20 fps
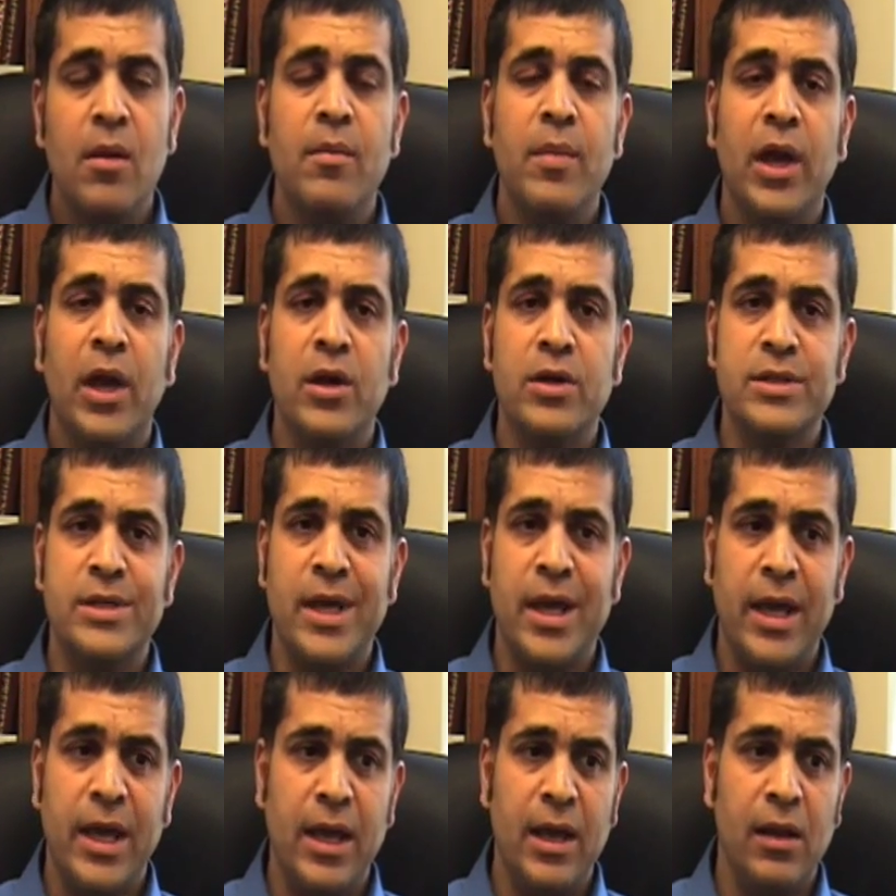because
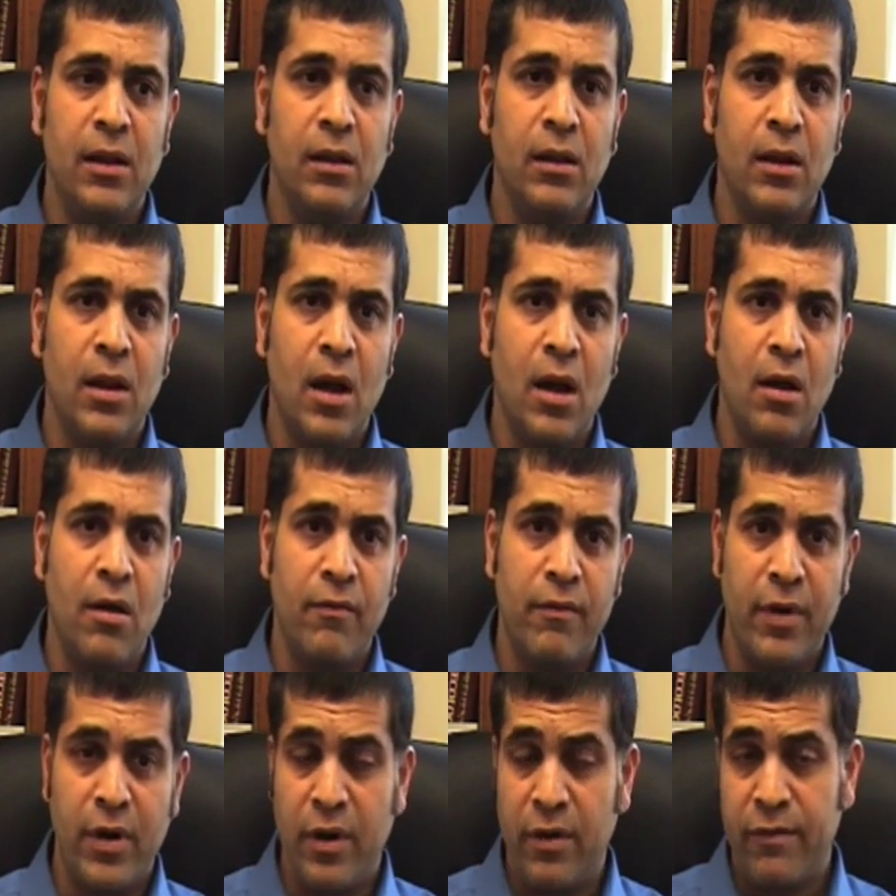they heal
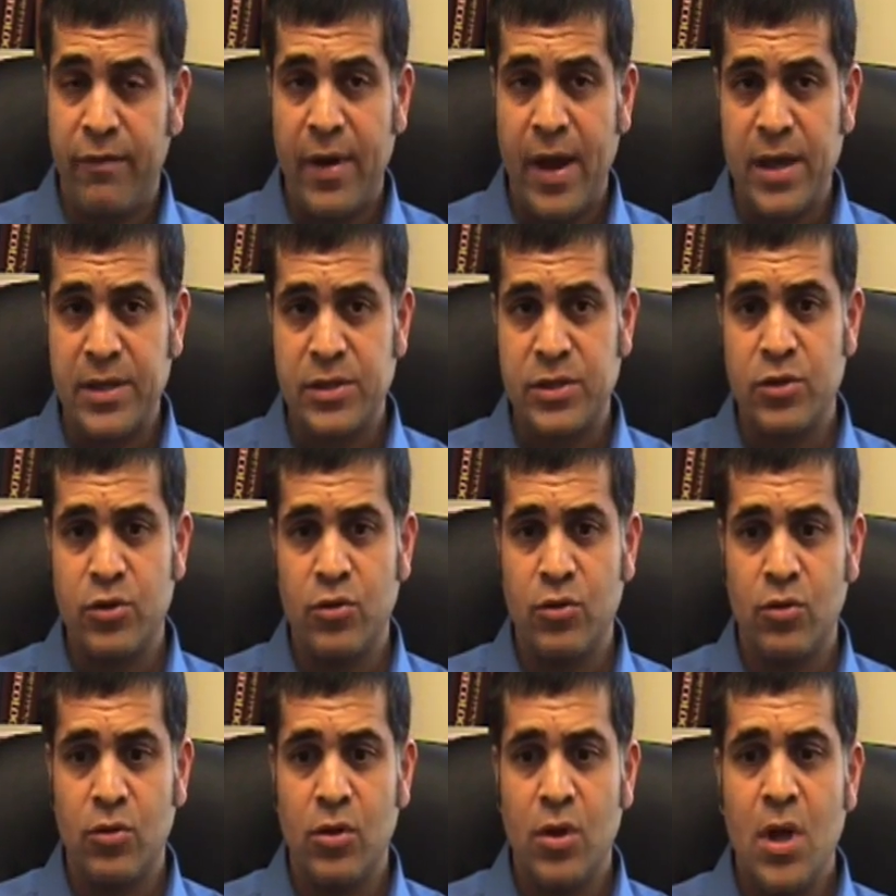very fast
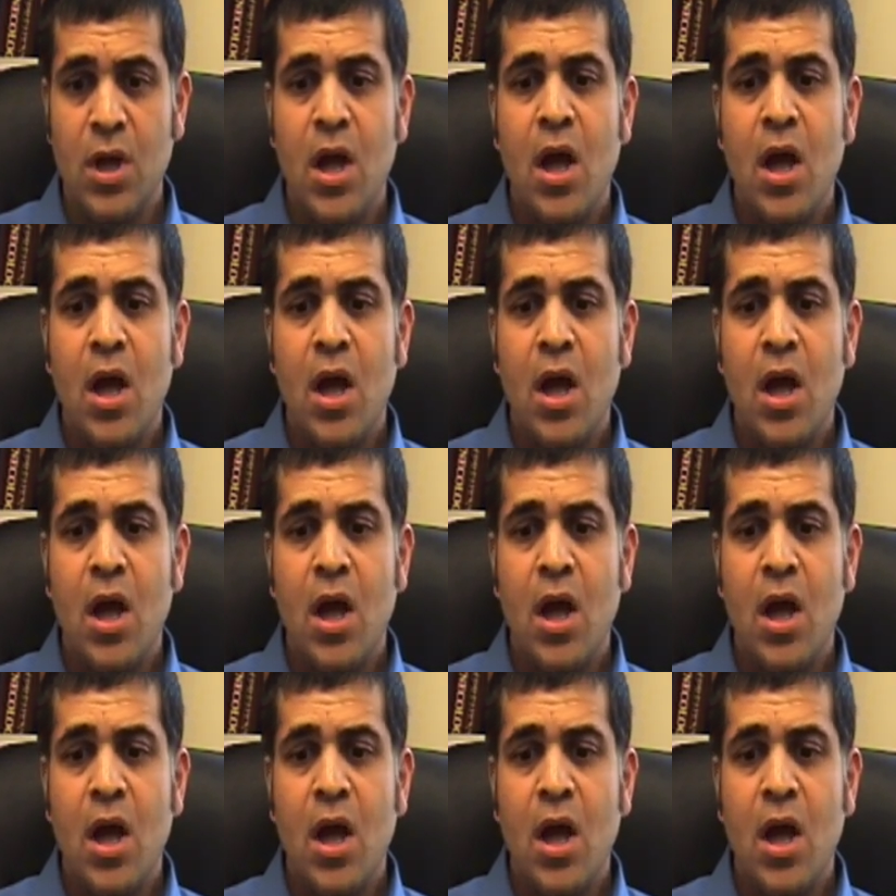too.